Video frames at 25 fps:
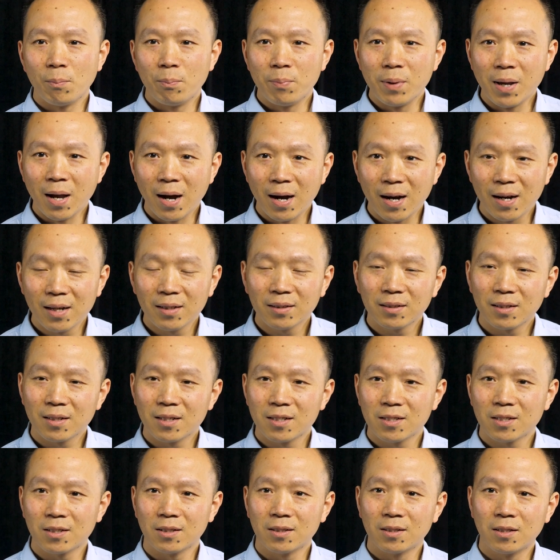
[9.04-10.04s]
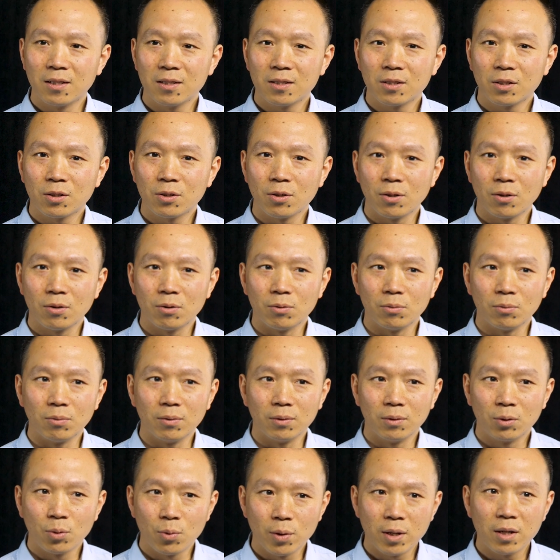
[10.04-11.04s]
behind this digital
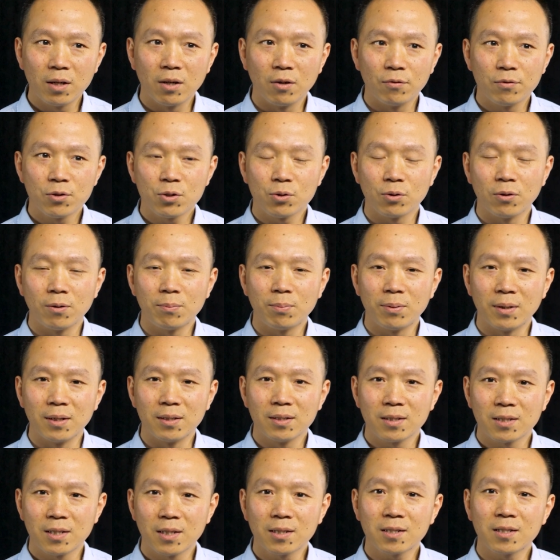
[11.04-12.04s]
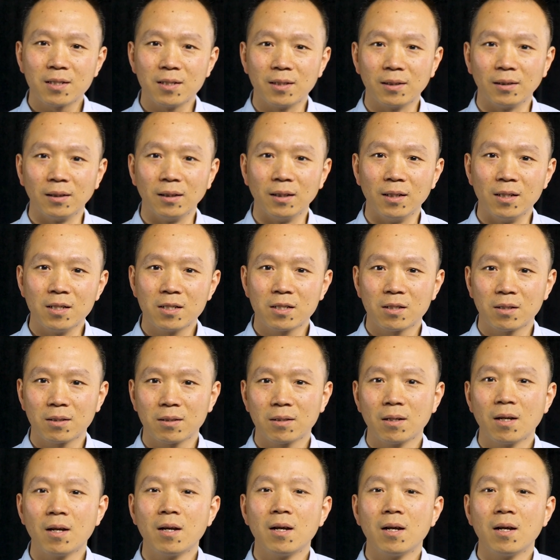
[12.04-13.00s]
twin of soil plant system is